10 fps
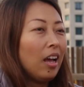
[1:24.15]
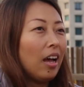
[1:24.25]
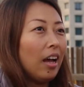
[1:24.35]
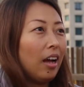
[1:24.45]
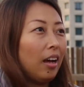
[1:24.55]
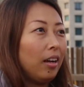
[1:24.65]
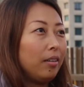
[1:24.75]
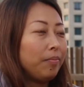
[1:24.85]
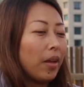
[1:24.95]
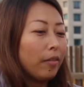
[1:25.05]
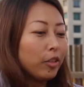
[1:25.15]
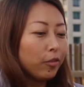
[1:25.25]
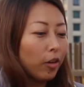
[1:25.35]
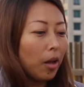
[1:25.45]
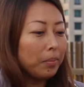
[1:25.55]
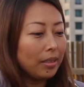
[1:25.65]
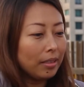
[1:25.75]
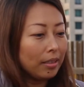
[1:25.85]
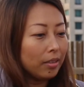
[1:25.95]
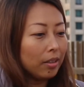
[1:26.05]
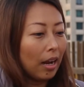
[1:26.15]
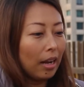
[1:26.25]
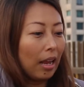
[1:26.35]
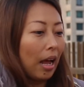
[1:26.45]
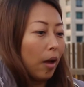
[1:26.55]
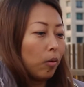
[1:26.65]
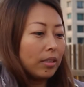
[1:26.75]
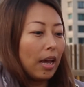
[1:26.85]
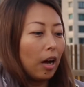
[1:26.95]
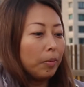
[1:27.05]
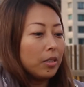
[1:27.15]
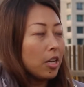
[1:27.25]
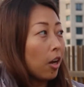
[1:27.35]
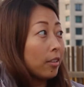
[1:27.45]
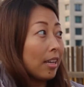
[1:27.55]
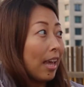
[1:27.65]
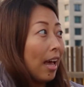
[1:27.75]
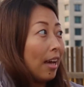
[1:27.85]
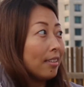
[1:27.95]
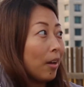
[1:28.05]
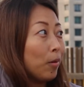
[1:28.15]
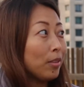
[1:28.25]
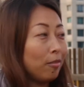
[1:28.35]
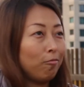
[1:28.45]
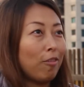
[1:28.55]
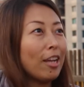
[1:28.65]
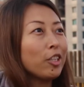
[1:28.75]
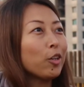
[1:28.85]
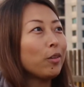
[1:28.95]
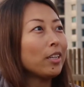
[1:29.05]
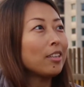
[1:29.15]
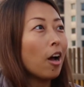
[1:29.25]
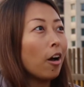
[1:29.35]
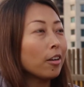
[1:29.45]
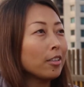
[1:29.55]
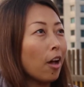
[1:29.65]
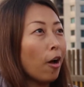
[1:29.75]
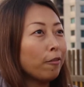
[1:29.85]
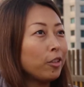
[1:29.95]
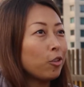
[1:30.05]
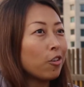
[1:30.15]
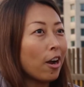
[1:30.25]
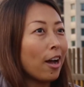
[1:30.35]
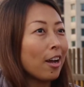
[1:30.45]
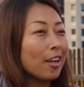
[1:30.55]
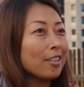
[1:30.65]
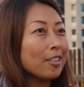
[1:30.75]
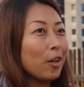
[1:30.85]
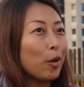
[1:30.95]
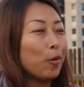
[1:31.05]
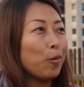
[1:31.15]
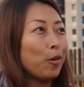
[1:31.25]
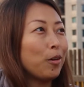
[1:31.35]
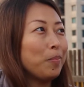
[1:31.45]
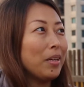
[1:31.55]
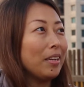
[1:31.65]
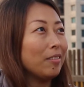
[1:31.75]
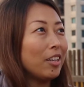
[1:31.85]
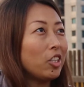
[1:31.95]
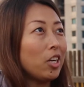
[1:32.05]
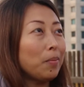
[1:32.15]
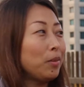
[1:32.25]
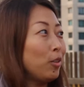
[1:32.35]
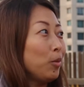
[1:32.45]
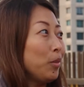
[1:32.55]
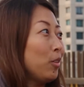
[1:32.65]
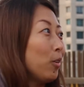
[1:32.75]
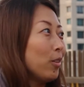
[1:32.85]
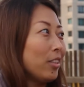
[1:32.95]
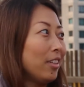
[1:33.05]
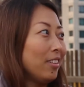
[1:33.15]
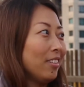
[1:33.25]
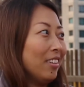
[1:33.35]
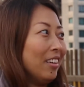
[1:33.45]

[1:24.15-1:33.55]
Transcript: I was full-on meat eater, and then I was helping dogs and cats. I was rescuing dogs off the trucks who were being shipped to be slaughtered.